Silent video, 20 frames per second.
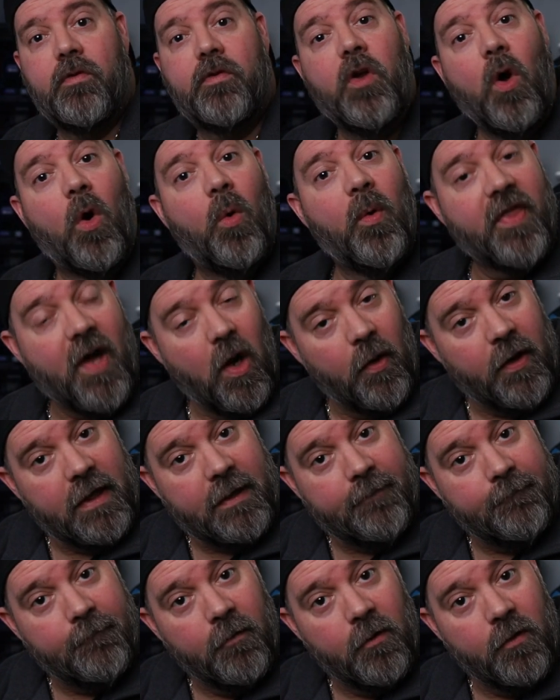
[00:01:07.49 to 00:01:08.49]
So without
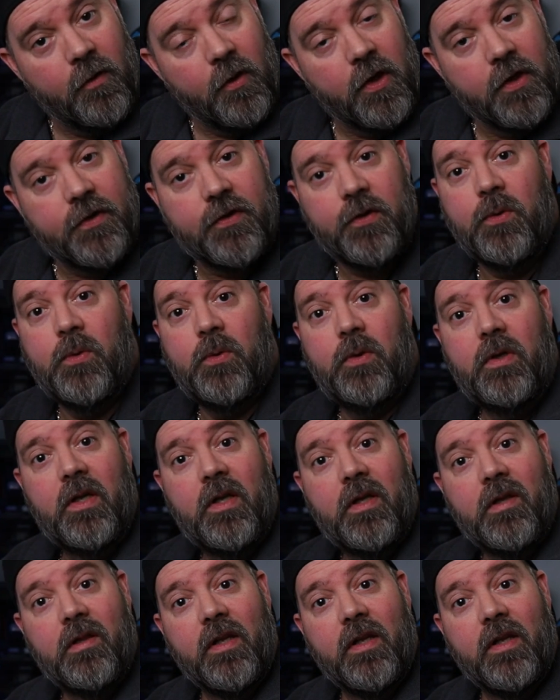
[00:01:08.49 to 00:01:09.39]
any further ado,